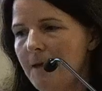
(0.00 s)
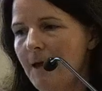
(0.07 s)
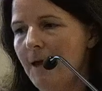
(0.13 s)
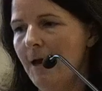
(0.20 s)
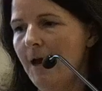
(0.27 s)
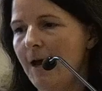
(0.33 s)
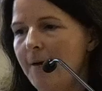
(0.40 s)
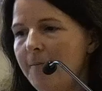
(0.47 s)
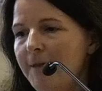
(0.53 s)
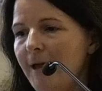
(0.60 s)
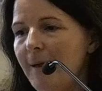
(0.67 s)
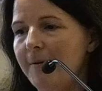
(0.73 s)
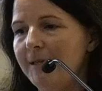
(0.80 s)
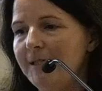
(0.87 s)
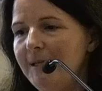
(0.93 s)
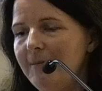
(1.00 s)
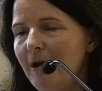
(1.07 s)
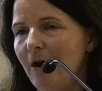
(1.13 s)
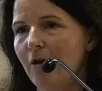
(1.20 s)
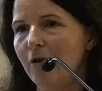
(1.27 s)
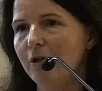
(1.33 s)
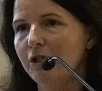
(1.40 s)
The
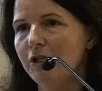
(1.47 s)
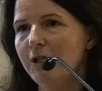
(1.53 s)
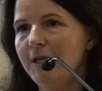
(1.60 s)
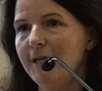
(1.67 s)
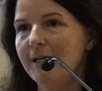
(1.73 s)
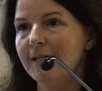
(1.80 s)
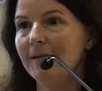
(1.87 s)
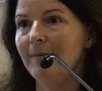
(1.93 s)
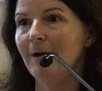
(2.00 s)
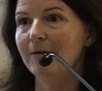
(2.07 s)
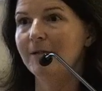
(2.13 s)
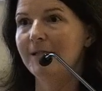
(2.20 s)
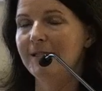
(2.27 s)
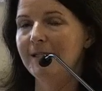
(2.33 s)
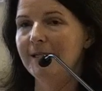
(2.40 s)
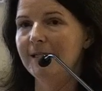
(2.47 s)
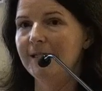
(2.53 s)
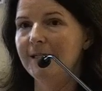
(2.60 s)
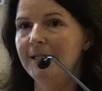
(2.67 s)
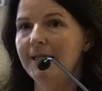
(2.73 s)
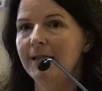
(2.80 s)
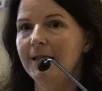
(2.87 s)
epidemiology is about
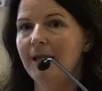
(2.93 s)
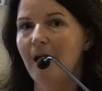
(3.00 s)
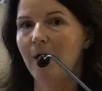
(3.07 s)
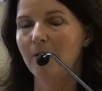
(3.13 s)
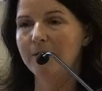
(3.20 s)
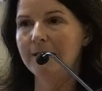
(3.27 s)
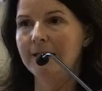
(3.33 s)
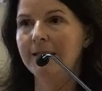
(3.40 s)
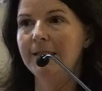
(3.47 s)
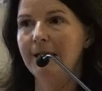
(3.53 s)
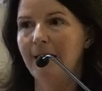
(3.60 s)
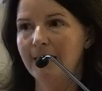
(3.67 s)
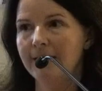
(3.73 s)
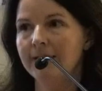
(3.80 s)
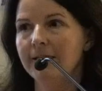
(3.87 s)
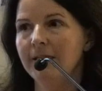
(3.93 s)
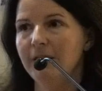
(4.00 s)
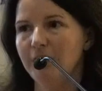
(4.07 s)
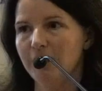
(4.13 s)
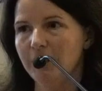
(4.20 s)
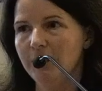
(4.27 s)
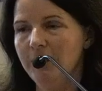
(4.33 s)
60,000 deaths a
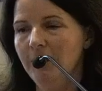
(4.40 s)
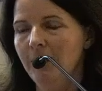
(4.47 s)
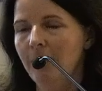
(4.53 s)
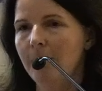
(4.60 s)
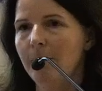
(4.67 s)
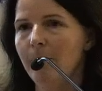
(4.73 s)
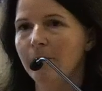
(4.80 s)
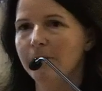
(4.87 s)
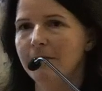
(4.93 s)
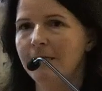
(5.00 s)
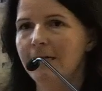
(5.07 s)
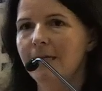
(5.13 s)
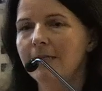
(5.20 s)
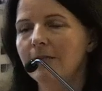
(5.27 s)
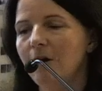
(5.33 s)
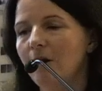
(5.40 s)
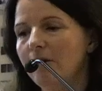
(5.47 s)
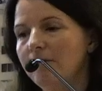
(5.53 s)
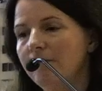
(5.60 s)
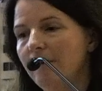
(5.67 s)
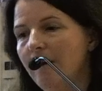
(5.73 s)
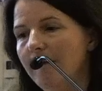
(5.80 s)
year. Most of these are
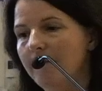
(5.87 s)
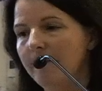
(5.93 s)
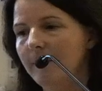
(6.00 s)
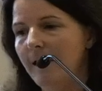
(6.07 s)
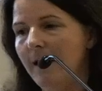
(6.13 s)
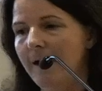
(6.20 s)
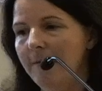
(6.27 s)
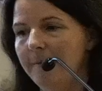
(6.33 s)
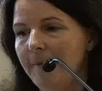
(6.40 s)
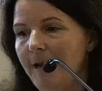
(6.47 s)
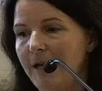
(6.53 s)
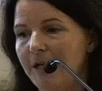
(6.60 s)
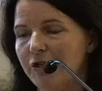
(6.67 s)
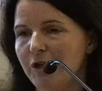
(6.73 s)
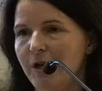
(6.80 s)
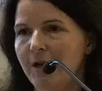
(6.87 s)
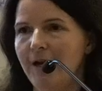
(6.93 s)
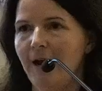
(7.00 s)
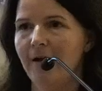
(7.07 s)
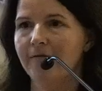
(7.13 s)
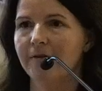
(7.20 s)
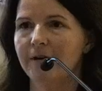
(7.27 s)
from Asia and
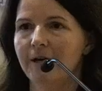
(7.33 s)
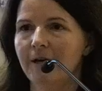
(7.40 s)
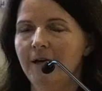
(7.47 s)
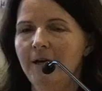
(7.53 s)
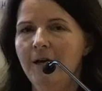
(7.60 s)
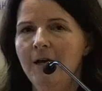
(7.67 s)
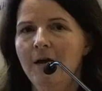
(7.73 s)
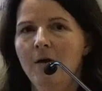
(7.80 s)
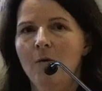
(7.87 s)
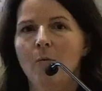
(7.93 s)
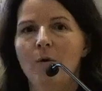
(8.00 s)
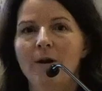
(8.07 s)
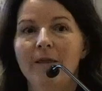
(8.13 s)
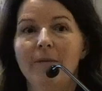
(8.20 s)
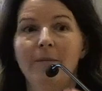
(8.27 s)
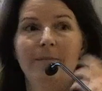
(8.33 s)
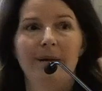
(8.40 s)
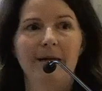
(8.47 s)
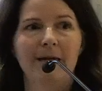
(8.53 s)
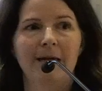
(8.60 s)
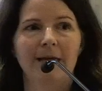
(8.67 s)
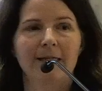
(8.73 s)
Africa. One of the
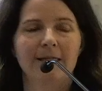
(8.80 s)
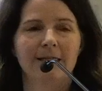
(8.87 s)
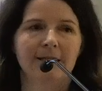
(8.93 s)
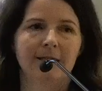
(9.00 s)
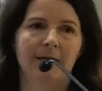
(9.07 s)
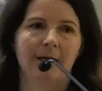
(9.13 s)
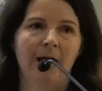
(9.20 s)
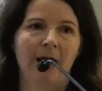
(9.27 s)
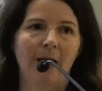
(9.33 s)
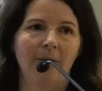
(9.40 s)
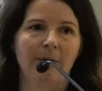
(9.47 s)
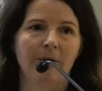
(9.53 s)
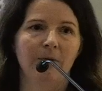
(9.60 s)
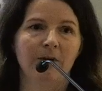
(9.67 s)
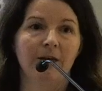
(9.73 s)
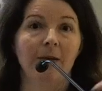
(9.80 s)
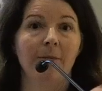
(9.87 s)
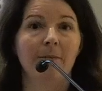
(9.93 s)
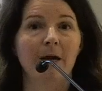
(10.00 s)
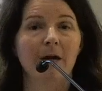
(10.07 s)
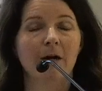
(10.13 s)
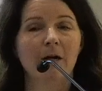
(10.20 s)
big cases that happened with an
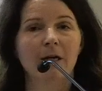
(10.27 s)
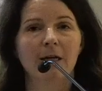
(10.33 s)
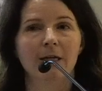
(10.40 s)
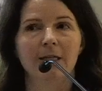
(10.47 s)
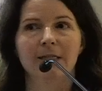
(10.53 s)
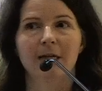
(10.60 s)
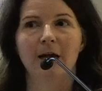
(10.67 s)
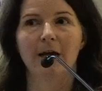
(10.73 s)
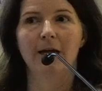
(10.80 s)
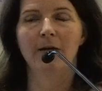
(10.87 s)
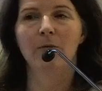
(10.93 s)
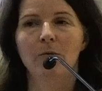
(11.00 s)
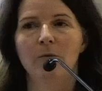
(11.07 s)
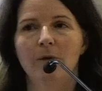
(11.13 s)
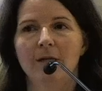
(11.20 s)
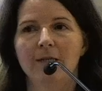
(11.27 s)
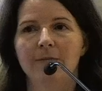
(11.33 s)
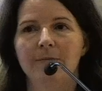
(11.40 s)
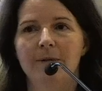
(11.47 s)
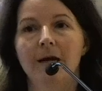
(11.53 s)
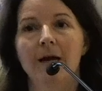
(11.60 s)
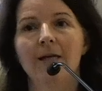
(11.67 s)
American dying is
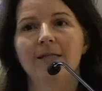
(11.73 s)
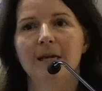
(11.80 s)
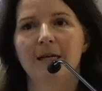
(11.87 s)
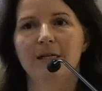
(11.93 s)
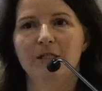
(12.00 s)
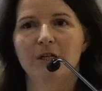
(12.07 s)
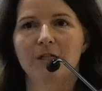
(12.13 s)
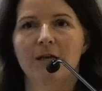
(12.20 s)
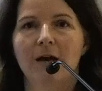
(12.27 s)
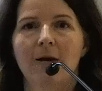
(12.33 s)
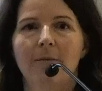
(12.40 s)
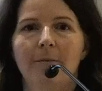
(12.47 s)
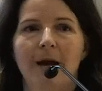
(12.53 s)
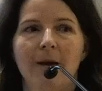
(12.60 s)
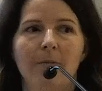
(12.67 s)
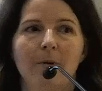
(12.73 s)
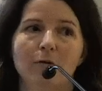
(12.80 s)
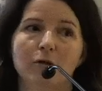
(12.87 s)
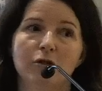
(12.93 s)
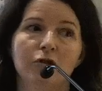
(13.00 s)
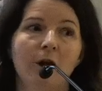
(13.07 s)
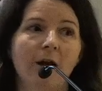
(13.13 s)
because they just come back
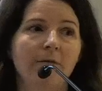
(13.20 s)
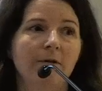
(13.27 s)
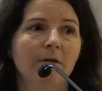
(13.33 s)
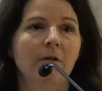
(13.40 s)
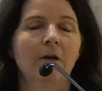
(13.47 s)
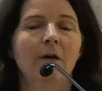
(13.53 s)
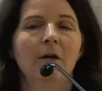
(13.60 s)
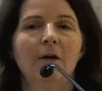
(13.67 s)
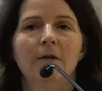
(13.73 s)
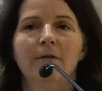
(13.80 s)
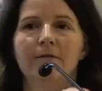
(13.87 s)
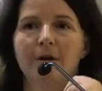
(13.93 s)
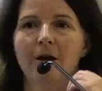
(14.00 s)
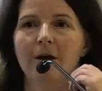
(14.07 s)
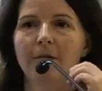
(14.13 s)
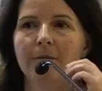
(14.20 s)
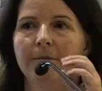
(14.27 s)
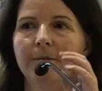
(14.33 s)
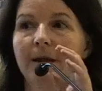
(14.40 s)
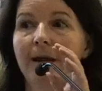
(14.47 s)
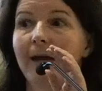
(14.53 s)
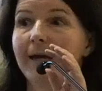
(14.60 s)
post-travel
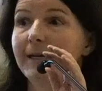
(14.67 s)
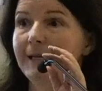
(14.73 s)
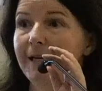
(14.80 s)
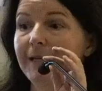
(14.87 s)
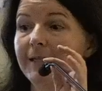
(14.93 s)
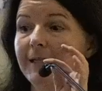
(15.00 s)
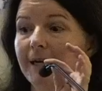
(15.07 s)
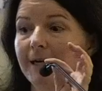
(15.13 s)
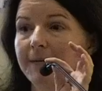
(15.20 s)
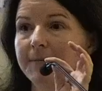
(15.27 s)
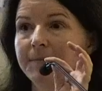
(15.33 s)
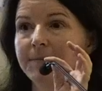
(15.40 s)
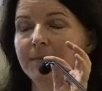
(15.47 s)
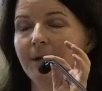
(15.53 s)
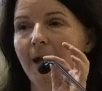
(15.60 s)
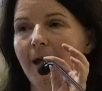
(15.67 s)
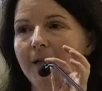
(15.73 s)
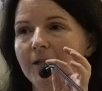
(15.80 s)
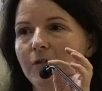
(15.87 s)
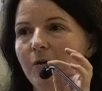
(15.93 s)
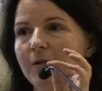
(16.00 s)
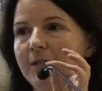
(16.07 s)
from in India.
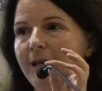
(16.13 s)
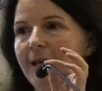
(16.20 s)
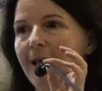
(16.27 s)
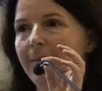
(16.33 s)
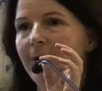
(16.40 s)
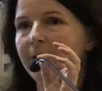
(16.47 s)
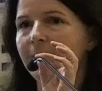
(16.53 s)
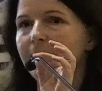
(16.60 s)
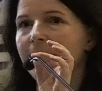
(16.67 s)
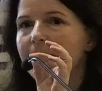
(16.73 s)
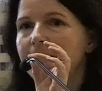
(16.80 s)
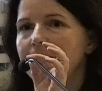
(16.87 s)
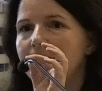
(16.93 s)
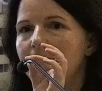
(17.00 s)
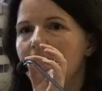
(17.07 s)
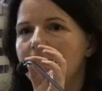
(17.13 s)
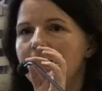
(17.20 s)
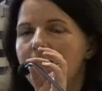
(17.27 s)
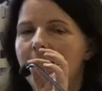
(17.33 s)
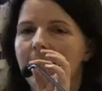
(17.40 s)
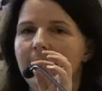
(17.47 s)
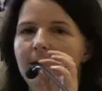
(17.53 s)
And so as they came back from India,
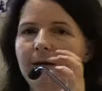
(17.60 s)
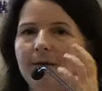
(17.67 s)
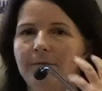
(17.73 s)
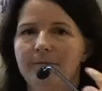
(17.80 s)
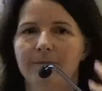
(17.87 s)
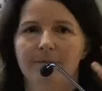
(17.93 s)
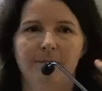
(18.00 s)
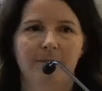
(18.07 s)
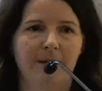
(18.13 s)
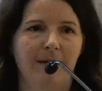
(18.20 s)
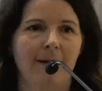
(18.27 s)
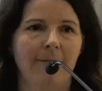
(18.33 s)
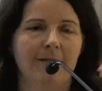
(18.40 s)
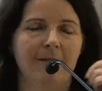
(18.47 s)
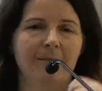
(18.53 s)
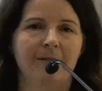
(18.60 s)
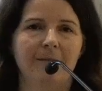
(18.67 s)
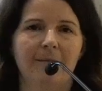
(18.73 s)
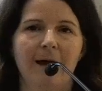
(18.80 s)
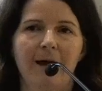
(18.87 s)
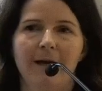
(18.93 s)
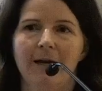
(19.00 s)
they became
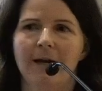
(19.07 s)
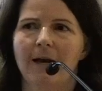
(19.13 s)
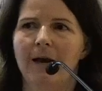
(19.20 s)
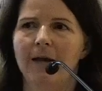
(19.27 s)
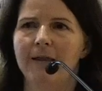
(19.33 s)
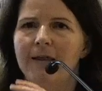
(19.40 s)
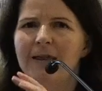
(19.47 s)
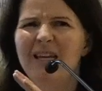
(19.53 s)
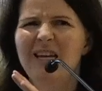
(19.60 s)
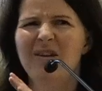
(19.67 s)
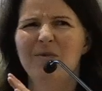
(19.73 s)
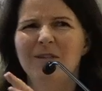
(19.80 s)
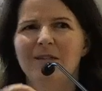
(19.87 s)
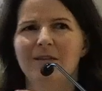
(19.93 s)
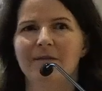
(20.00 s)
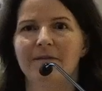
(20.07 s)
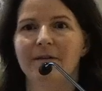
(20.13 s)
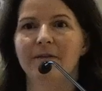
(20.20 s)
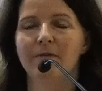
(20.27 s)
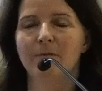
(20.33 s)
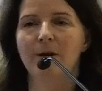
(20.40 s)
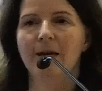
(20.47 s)
symptomatic. I think it was the
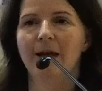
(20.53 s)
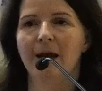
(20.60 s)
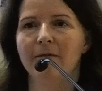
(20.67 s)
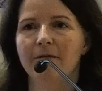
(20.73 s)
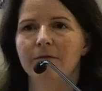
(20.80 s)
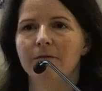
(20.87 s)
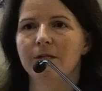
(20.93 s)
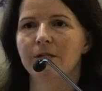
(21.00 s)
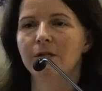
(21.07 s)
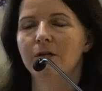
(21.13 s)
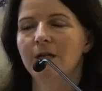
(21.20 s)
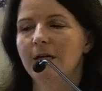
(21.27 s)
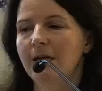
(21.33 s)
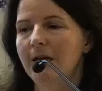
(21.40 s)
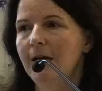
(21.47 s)
5th week after returning,